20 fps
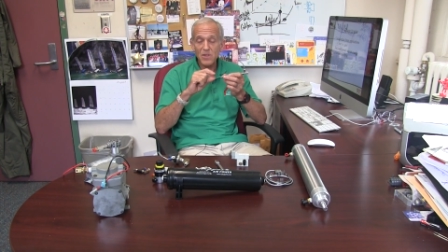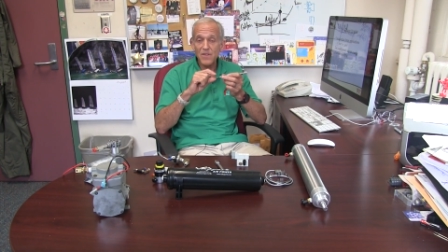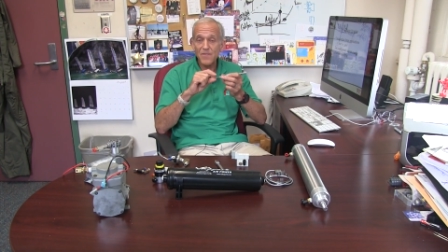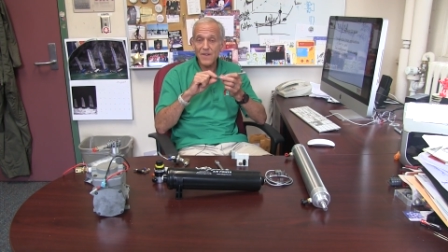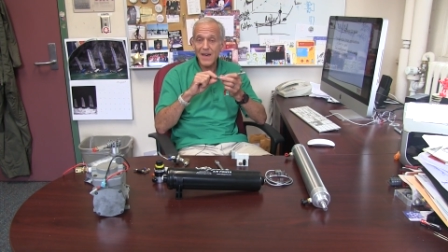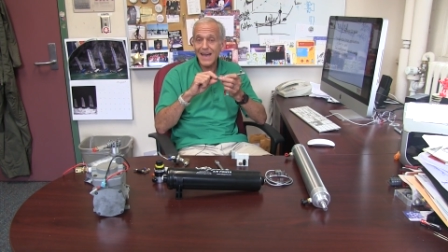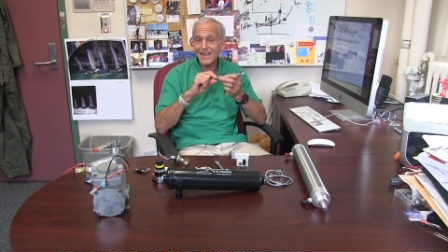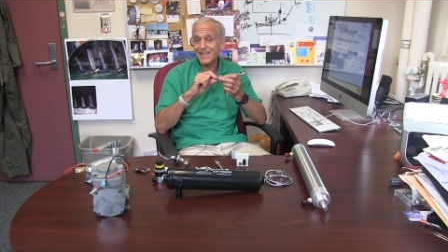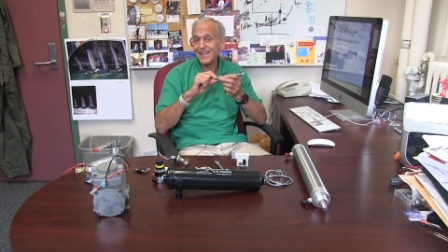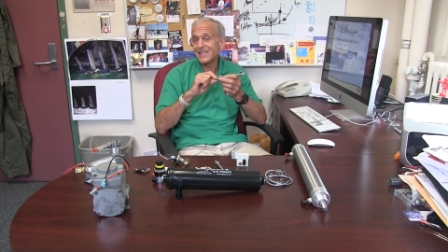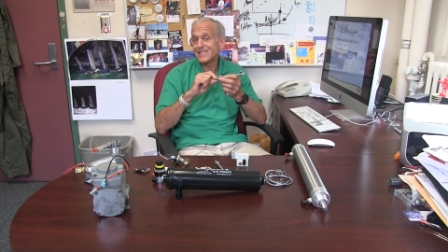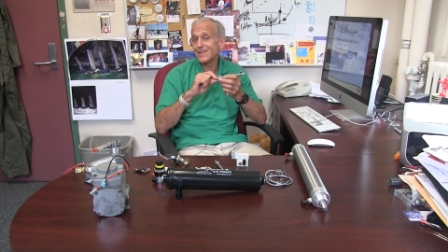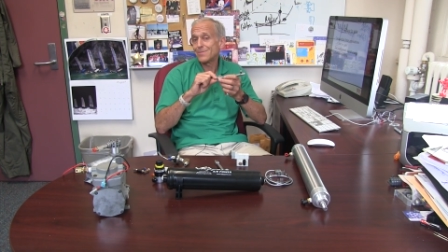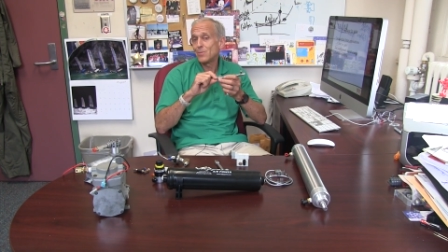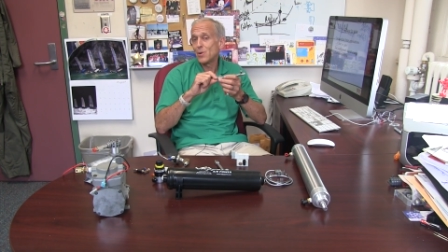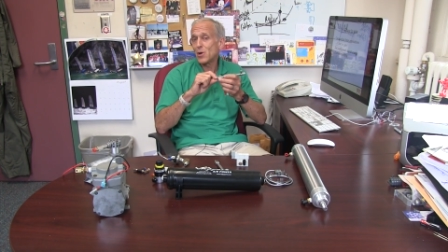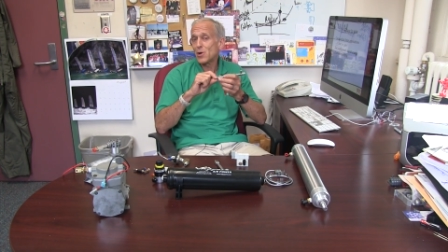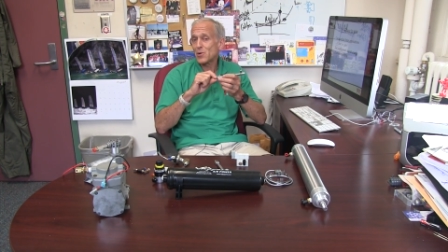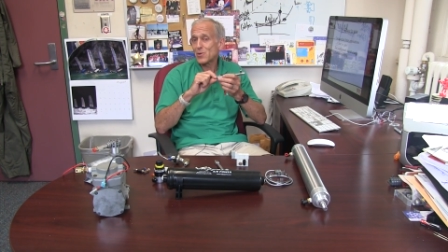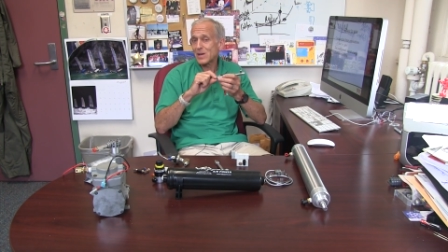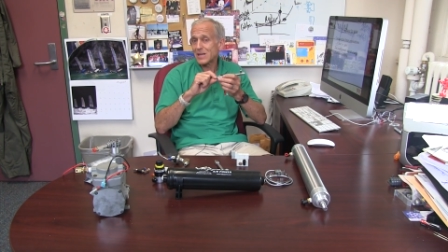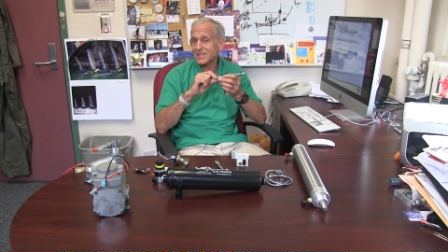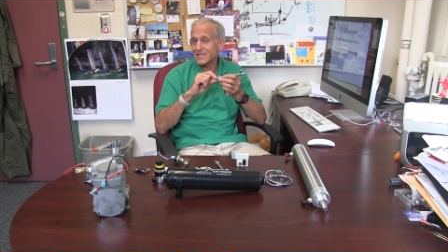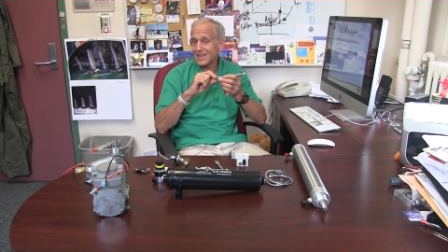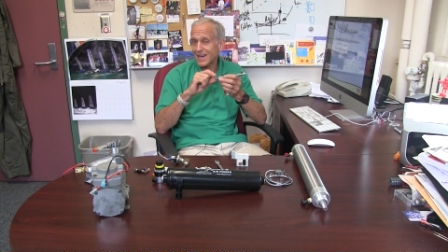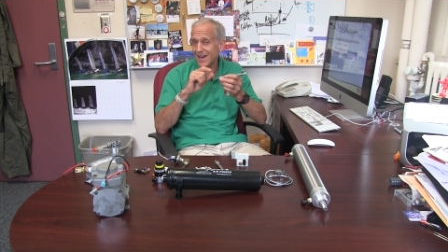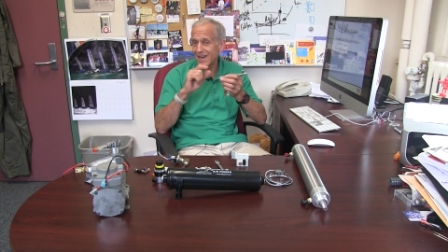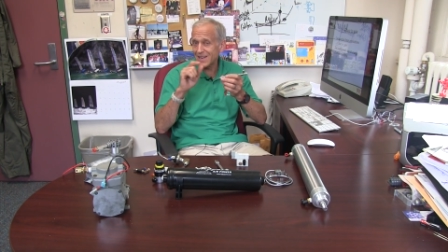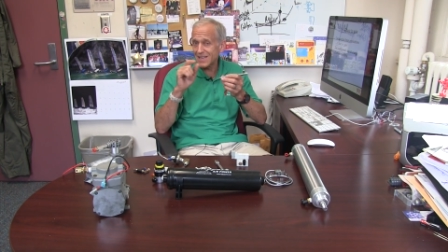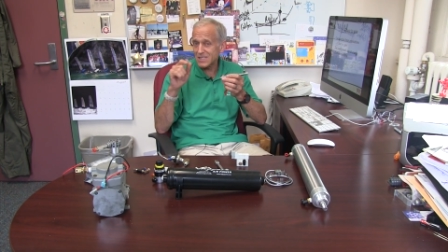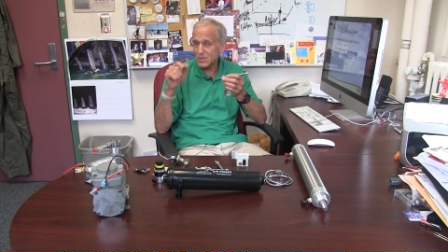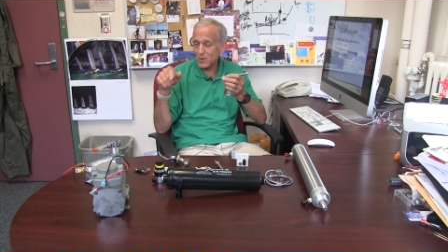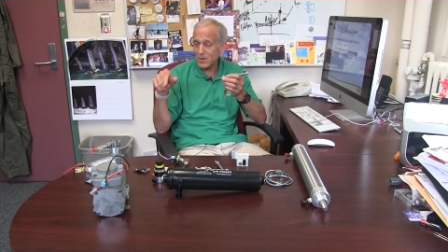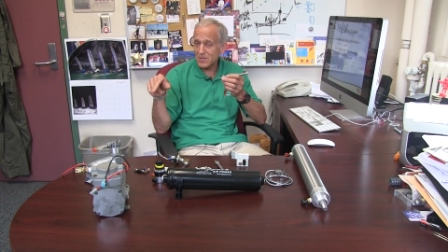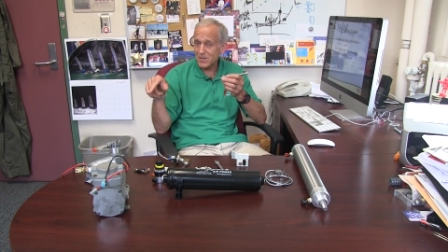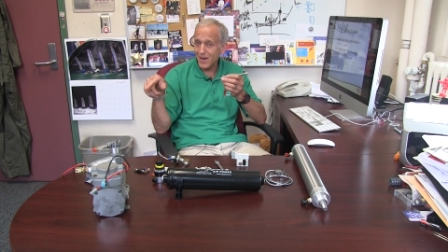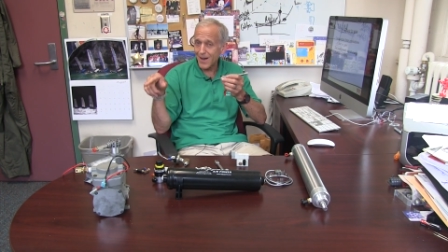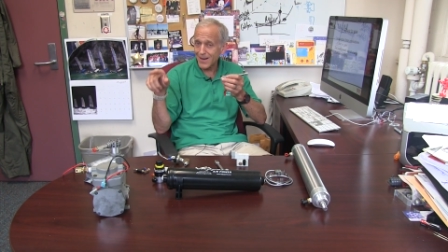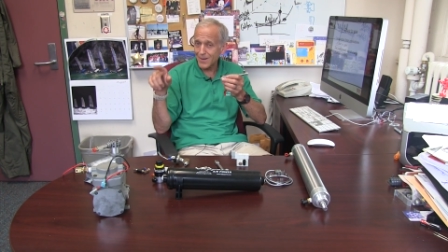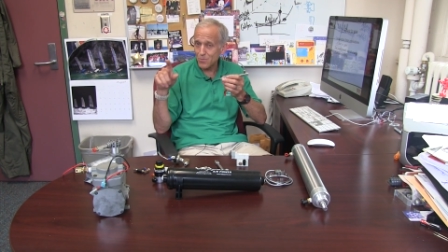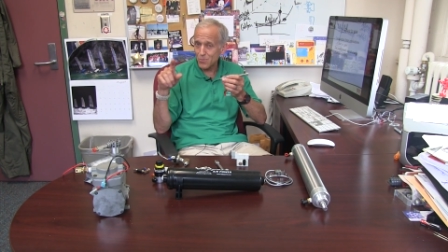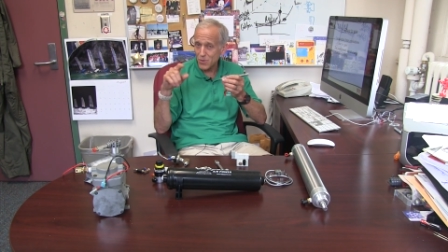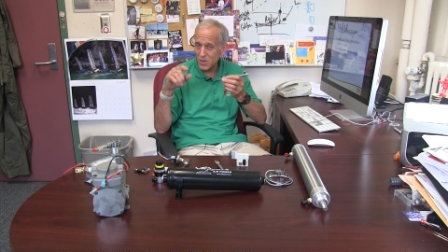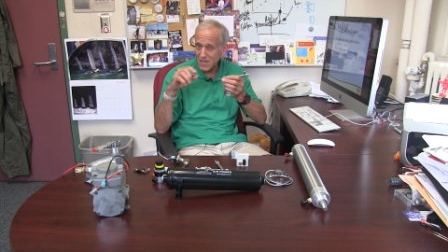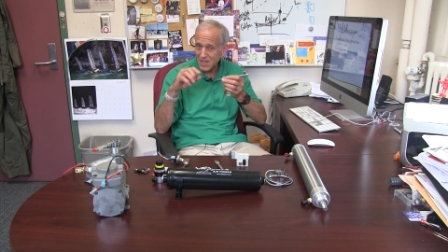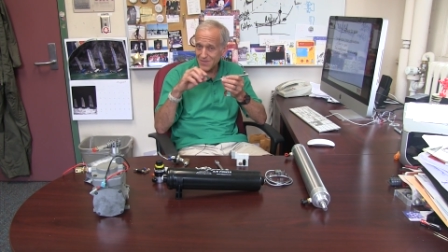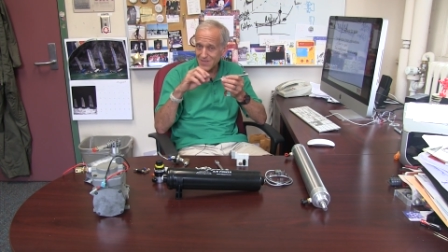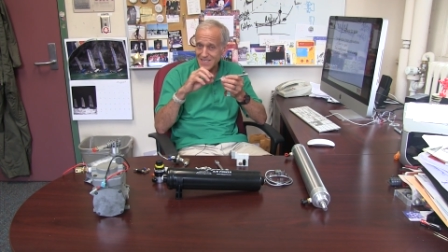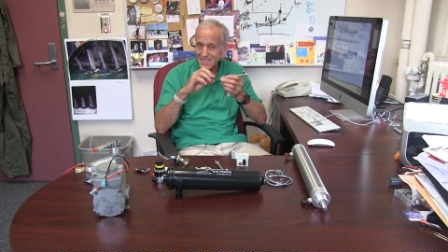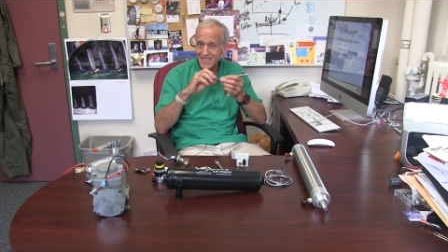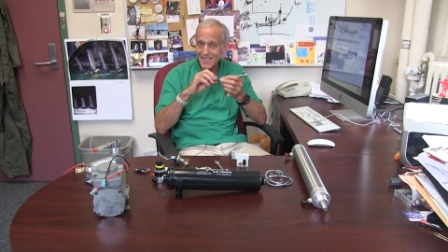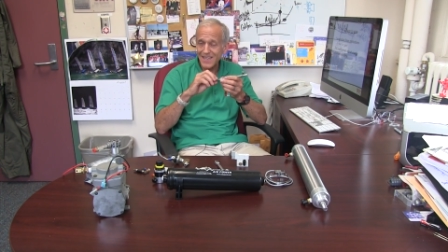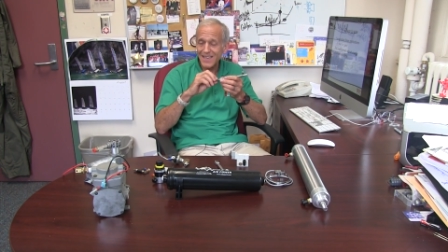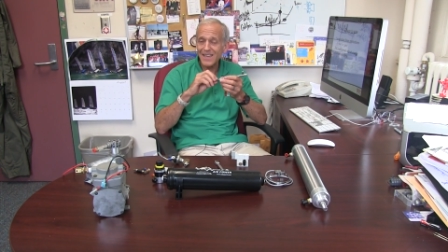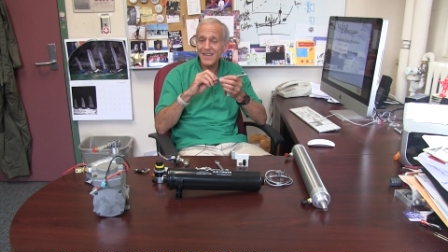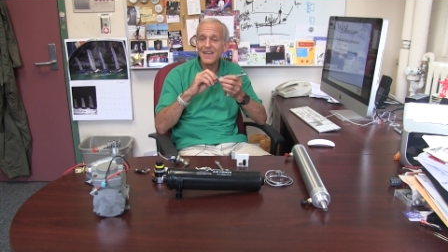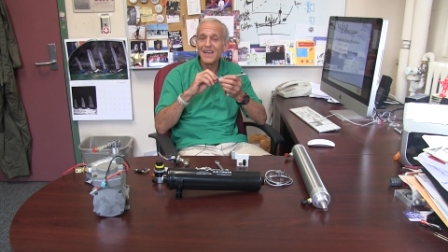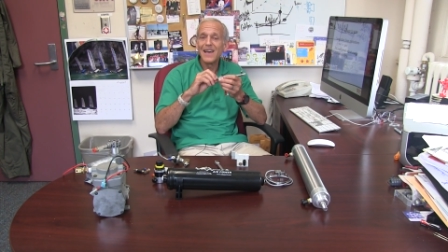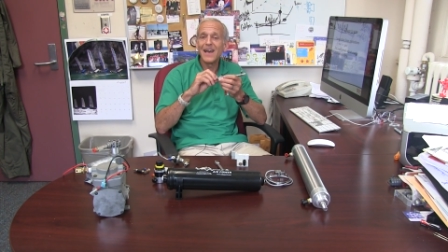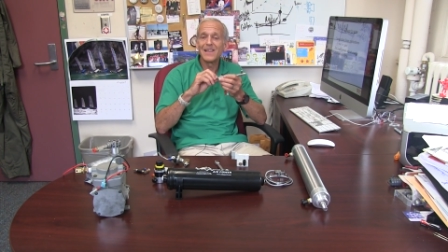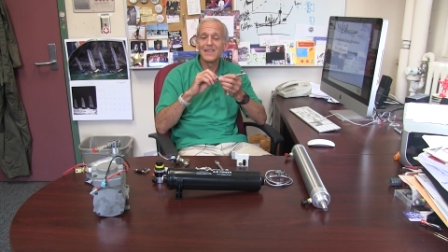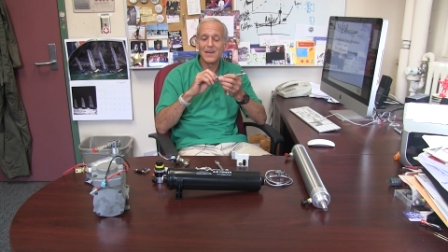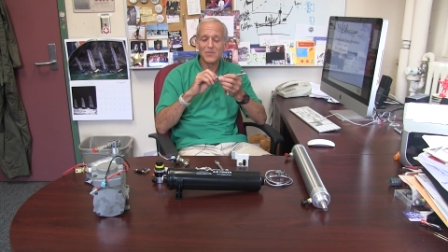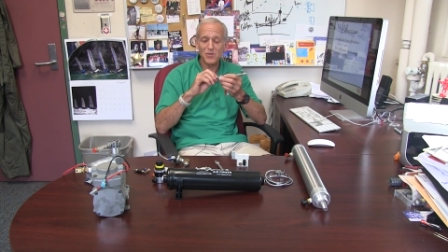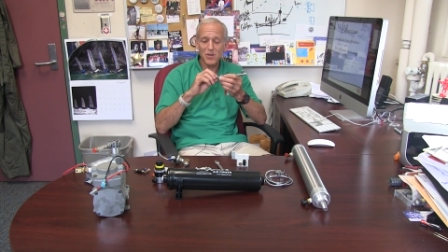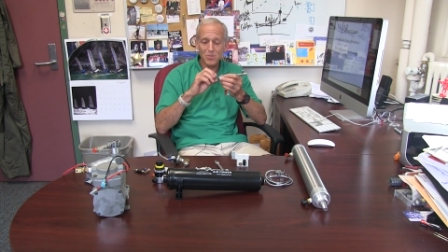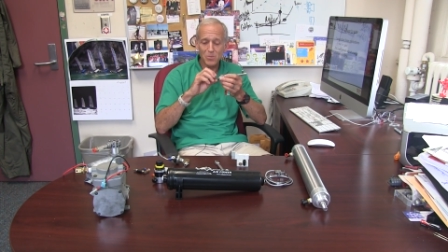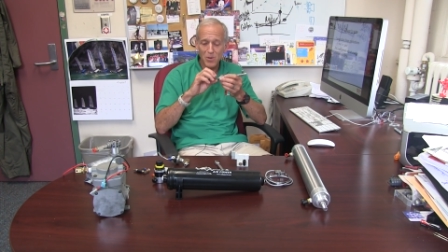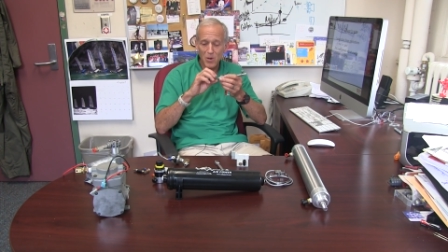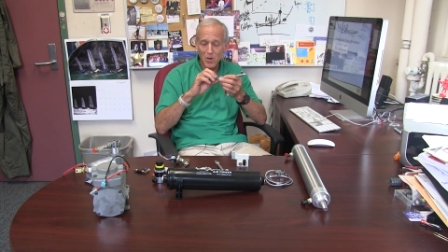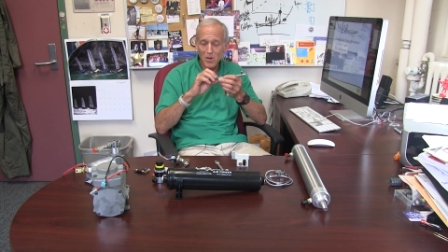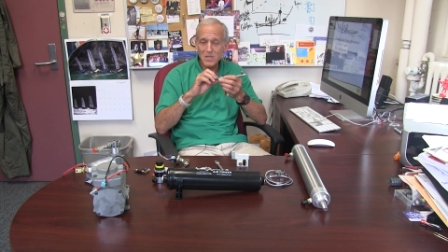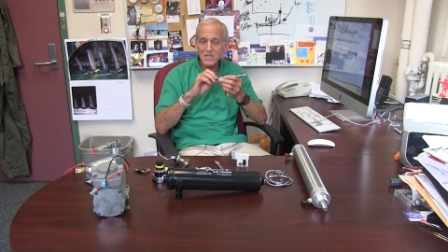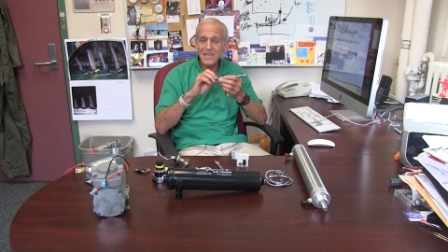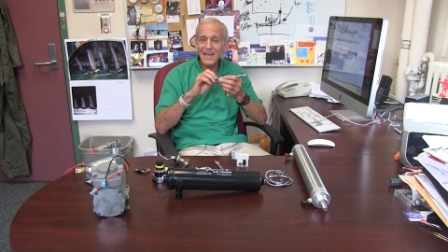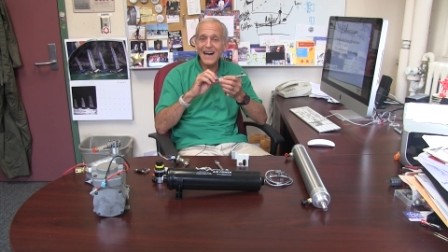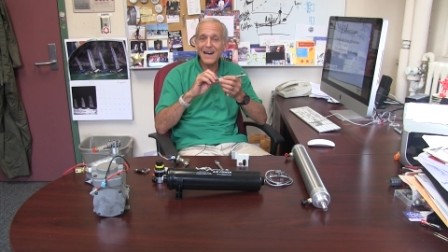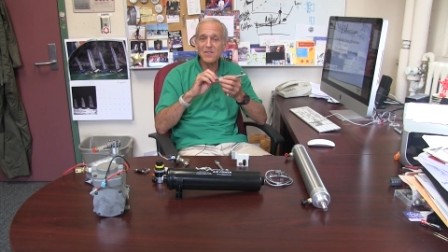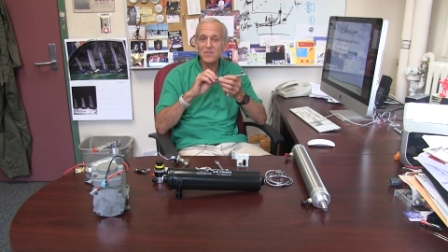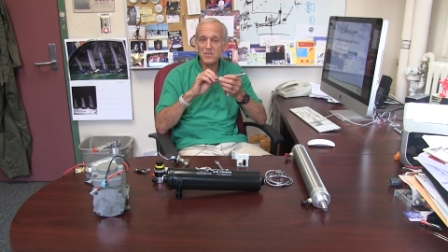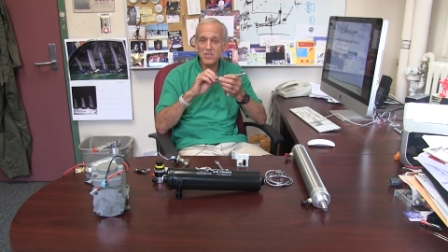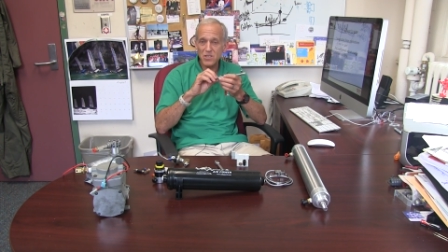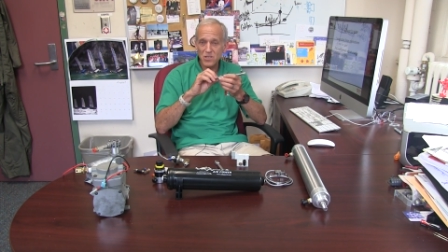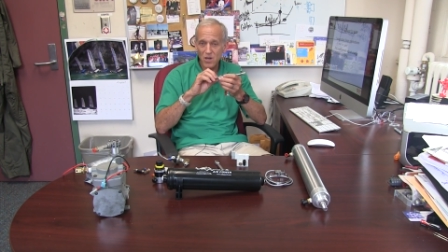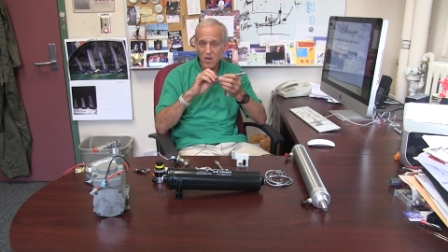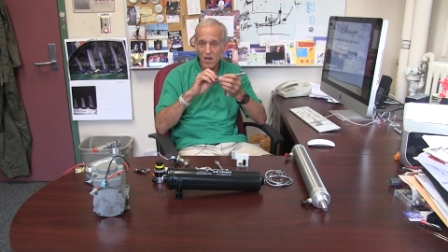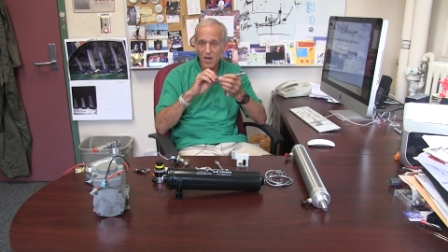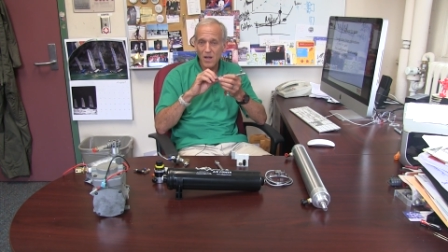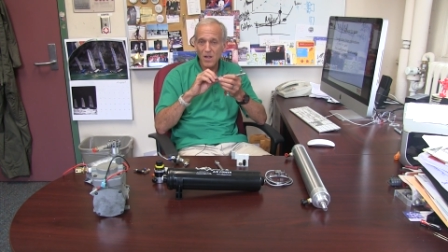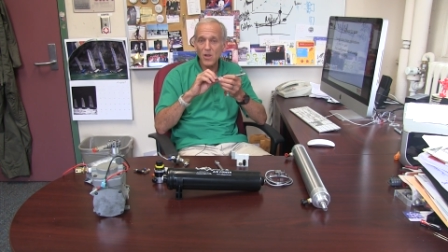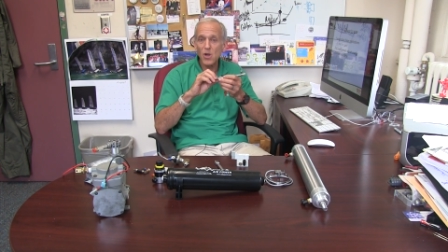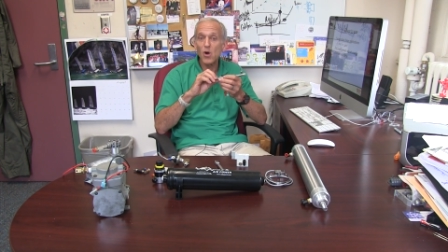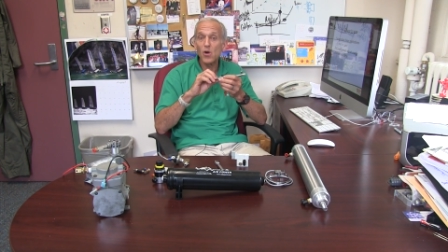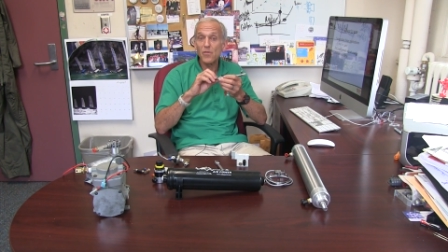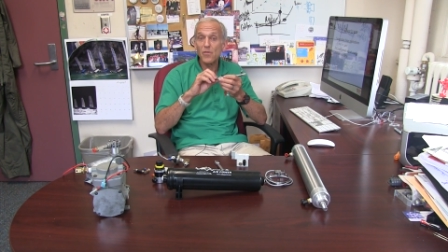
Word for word: for the fact that it's a motor inside as we talked previously electric motors understall